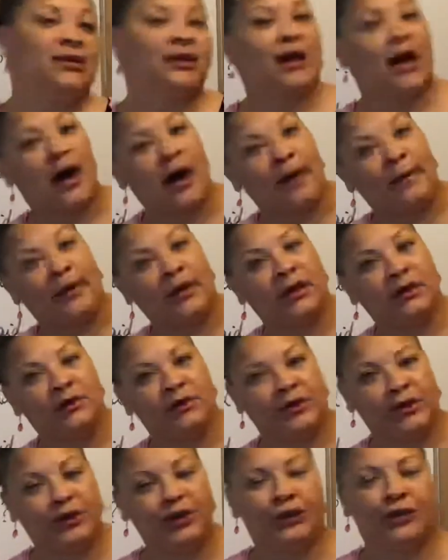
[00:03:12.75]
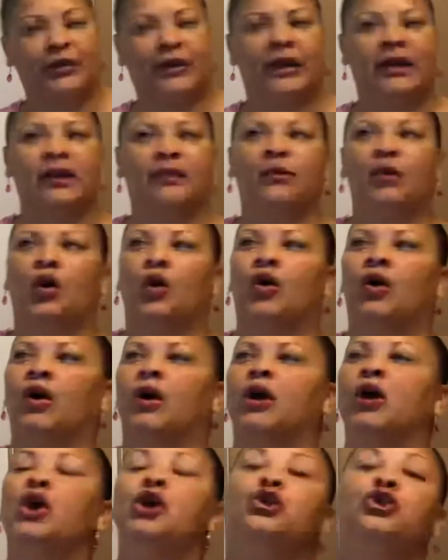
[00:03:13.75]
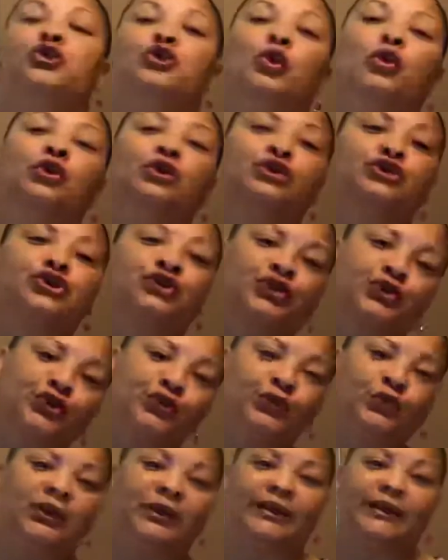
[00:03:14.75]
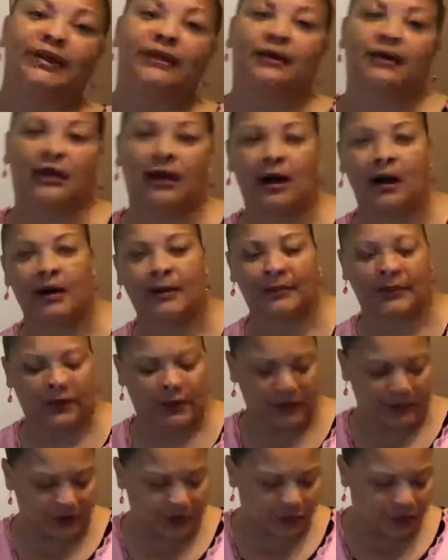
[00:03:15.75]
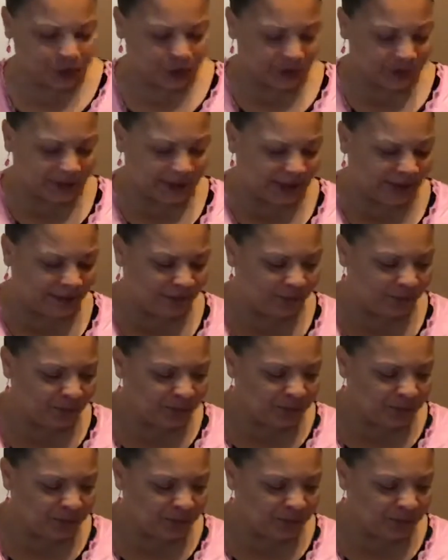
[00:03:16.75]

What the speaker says: comma, then your name, or yours truly, comma, then your name.